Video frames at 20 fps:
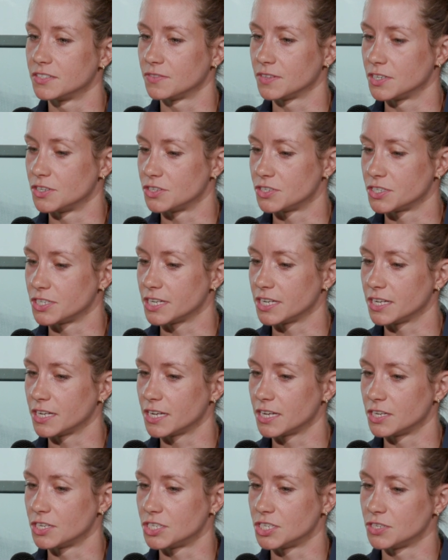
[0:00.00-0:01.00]
of injury
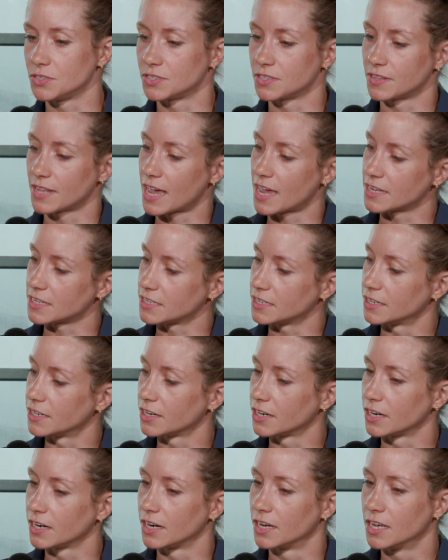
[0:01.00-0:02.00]
issues in that
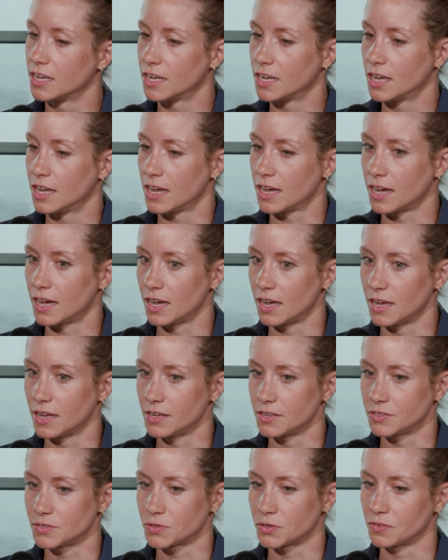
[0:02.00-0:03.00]
year.
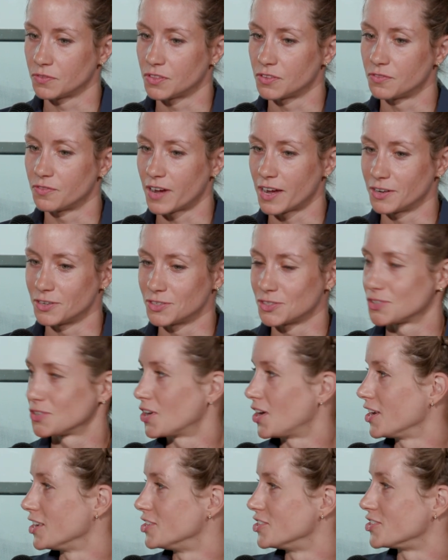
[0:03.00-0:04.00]
Sort of the final
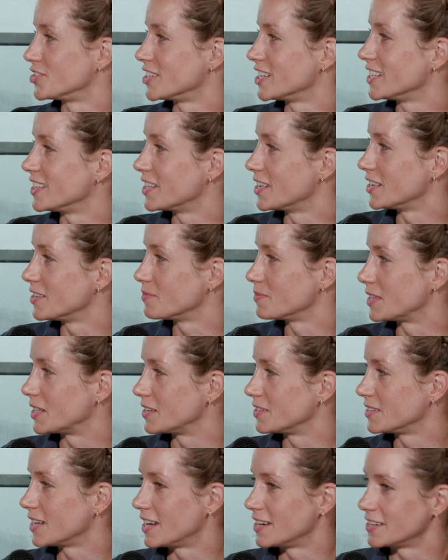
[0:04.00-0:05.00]
straw injury
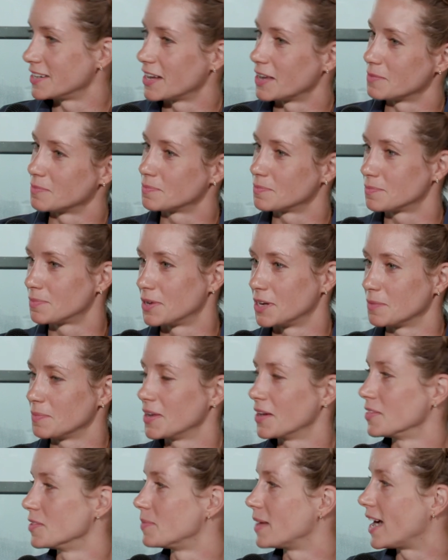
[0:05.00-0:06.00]
that ended up putting
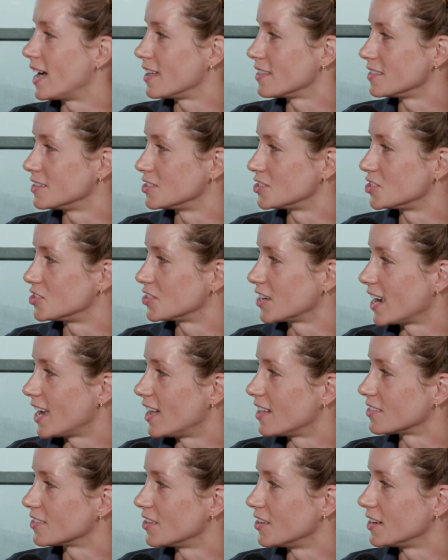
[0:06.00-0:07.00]
me on the path into
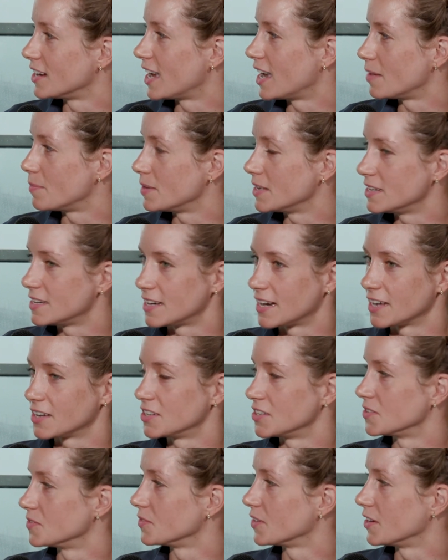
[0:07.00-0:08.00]
triathlon happened, and I
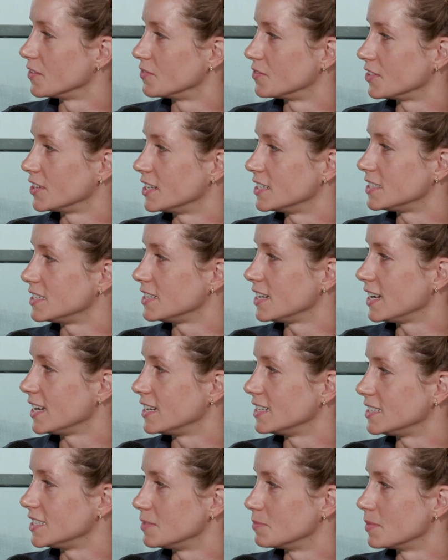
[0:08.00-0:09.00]
couldn't run for
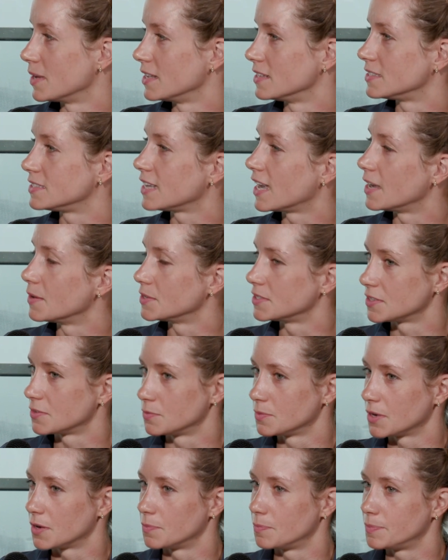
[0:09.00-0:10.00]
18 months. Yeah, it was
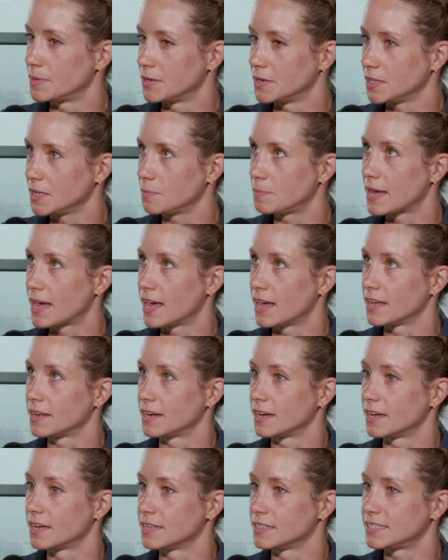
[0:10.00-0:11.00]
a really
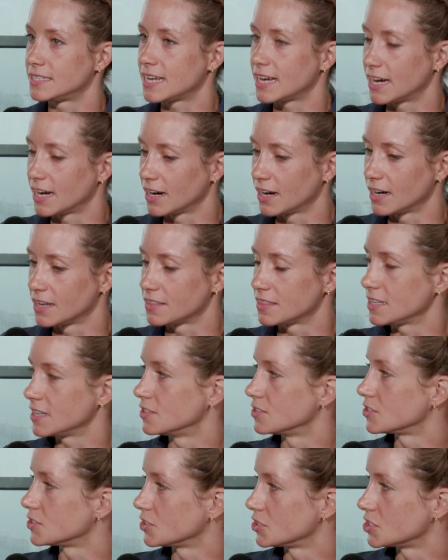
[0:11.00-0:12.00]
bad tear at the
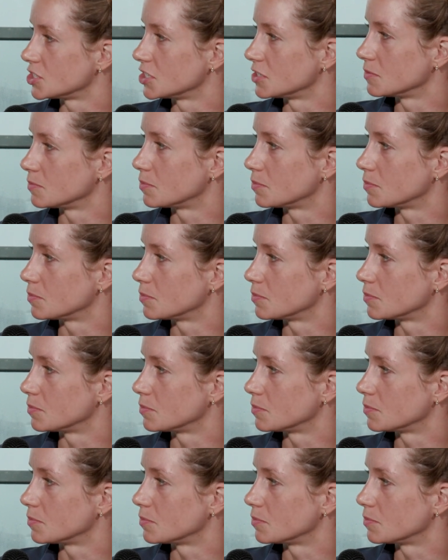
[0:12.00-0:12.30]
insertion